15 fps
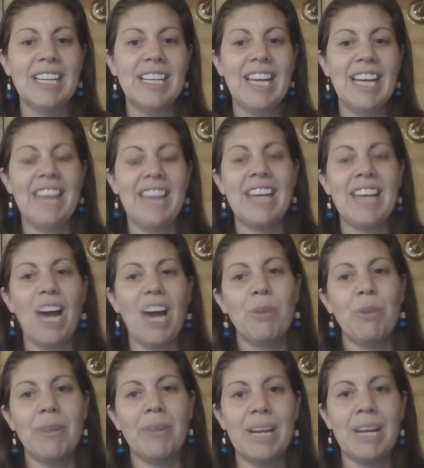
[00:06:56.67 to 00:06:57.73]
and then how
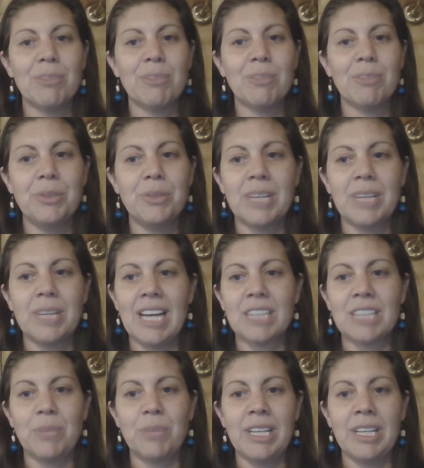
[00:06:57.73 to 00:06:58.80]
we were able to
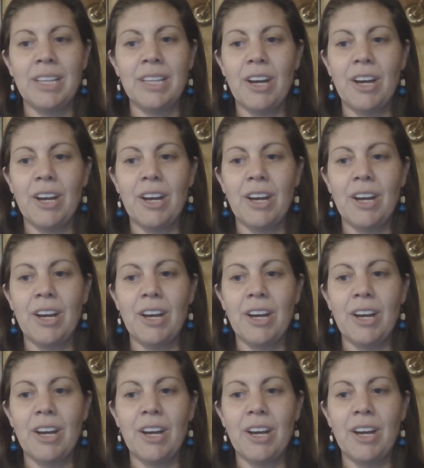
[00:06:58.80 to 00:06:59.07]
connect with